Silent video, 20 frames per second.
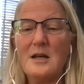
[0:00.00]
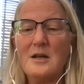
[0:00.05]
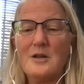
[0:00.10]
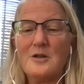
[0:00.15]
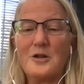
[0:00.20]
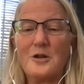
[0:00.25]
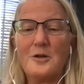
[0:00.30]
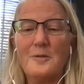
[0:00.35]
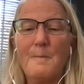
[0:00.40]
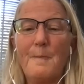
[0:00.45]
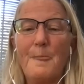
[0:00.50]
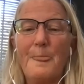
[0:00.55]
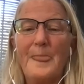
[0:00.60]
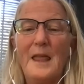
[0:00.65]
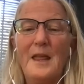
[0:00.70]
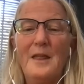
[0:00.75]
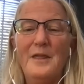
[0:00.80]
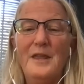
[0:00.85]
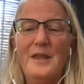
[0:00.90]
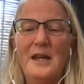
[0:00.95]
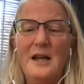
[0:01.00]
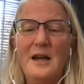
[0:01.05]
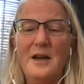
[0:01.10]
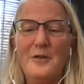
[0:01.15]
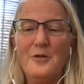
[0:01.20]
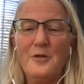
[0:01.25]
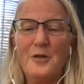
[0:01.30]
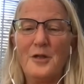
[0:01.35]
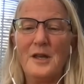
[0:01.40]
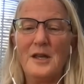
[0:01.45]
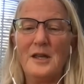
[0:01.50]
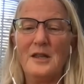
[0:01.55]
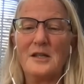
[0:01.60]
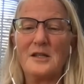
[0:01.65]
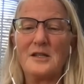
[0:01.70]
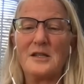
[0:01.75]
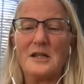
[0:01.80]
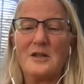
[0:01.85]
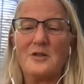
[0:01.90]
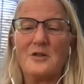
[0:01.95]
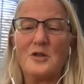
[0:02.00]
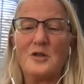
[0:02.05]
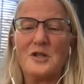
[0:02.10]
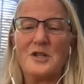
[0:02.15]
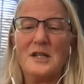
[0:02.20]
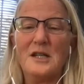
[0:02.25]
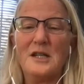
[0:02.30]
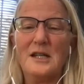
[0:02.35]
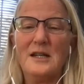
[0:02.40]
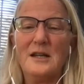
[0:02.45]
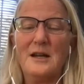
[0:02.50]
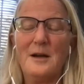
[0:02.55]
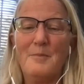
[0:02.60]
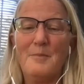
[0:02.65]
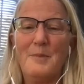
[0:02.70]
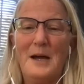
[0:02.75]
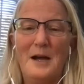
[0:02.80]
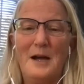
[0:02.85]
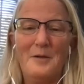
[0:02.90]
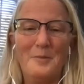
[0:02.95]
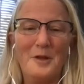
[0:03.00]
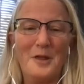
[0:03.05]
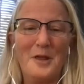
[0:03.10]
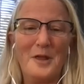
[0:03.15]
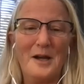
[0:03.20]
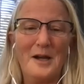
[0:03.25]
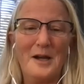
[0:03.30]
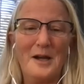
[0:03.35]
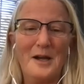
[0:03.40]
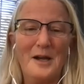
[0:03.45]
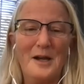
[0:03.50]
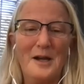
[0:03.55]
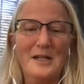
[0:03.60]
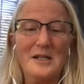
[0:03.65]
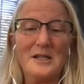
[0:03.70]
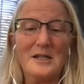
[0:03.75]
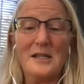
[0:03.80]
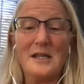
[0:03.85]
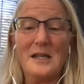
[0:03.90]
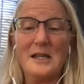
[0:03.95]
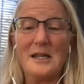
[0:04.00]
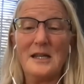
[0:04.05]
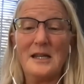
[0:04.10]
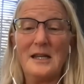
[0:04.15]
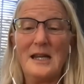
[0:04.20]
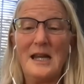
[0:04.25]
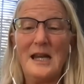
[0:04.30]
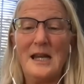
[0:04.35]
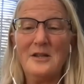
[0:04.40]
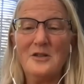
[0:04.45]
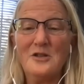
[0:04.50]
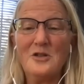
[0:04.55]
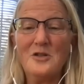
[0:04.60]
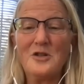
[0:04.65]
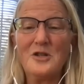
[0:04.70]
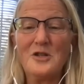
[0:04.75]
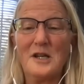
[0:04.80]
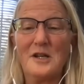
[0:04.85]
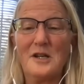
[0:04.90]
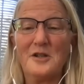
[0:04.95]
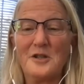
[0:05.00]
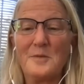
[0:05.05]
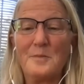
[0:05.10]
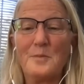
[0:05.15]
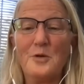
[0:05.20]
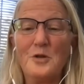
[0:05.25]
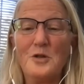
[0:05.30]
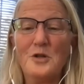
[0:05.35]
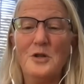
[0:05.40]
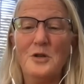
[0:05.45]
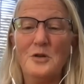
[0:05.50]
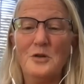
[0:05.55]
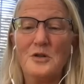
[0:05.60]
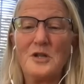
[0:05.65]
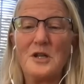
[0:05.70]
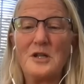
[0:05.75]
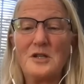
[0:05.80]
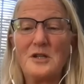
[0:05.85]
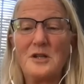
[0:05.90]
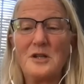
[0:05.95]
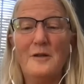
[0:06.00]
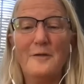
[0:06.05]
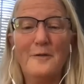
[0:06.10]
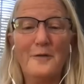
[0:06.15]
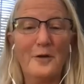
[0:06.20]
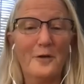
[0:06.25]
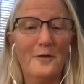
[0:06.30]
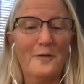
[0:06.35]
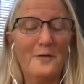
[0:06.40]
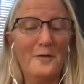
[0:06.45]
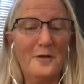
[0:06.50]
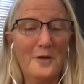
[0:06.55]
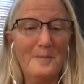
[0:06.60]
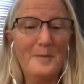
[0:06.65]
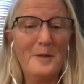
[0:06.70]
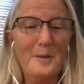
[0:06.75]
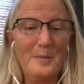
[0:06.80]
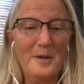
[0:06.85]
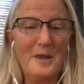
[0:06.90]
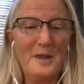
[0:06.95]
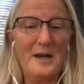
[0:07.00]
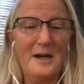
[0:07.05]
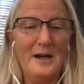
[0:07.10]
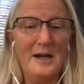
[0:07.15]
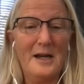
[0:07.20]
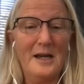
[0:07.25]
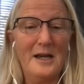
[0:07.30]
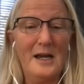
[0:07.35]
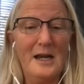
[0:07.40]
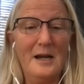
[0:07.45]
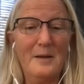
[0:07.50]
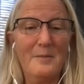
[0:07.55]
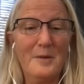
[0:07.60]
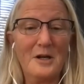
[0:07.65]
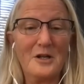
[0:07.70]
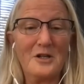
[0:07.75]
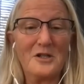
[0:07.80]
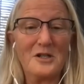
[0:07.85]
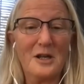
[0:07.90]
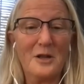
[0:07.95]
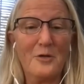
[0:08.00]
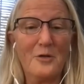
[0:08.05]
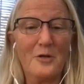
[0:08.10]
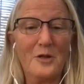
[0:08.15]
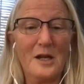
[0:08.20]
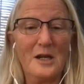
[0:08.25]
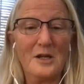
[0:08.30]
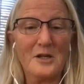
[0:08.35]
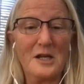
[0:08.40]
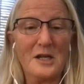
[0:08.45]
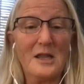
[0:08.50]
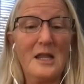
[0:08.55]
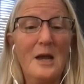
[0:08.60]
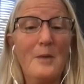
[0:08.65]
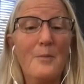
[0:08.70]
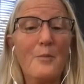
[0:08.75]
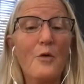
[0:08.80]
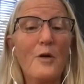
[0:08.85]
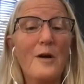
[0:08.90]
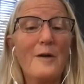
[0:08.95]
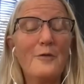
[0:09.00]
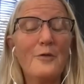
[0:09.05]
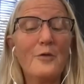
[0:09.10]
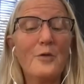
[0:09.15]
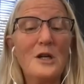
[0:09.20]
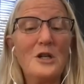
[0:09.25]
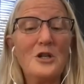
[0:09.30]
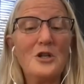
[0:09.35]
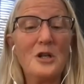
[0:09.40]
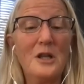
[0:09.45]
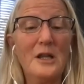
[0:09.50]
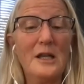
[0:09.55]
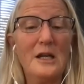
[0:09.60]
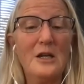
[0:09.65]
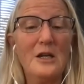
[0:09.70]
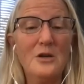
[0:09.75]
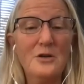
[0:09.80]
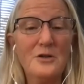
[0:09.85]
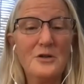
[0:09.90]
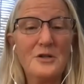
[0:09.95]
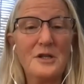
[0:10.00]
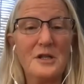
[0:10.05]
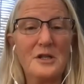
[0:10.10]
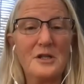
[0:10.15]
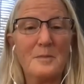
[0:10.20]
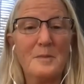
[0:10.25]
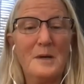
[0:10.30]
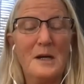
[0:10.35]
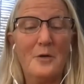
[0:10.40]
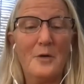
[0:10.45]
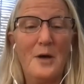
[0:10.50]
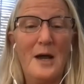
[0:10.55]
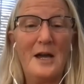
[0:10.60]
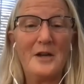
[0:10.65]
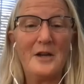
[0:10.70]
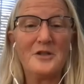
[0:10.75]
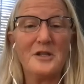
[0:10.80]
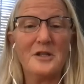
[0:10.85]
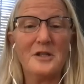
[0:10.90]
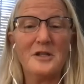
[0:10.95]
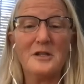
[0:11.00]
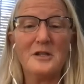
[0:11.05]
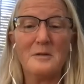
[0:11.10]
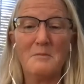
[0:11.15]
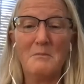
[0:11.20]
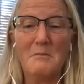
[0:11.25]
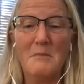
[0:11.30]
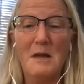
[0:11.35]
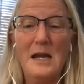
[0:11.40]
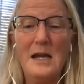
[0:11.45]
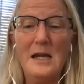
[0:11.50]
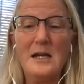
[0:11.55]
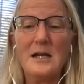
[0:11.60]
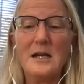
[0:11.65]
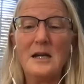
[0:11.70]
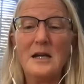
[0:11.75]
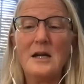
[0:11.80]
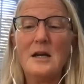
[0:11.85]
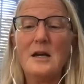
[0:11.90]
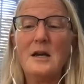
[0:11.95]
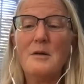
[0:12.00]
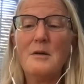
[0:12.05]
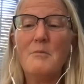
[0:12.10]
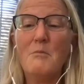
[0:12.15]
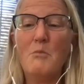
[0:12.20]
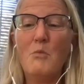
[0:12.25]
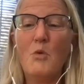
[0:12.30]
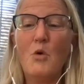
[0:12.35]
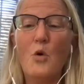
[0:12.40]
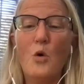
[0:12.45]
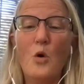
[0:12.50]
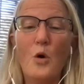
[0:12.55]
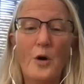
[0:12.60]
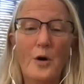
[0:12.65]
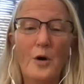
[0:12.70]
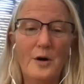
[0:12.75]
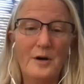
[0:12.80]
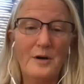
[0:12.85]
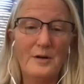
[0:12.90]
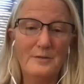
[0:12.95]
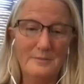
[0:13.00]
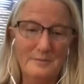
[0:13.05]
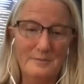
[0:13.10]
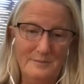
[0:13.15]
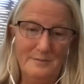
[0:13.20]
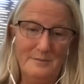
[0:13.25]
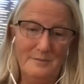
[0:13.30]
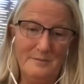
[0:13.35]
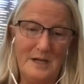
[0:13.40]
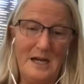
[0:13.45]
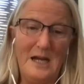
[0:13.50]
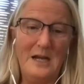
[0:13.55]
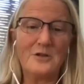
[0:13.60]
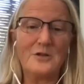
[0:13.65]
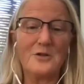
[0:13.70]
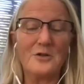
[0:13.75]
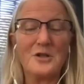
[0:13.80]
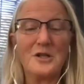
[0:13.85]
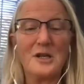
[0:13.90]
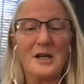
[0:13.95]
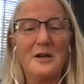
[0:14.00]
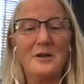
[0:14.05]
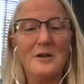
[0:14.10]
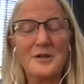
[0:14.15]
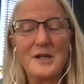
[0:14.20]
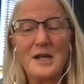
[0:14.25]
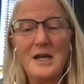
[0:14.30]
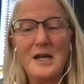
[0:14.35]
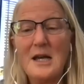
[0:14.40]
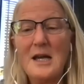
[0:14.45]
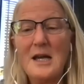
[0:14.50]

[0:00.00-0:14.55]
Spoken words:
So the other thing that's interesting about methionine is that cancer cells produce sulfur from the methionine, amongst other things, and they preferentially use this amino acid to make more cancer cells.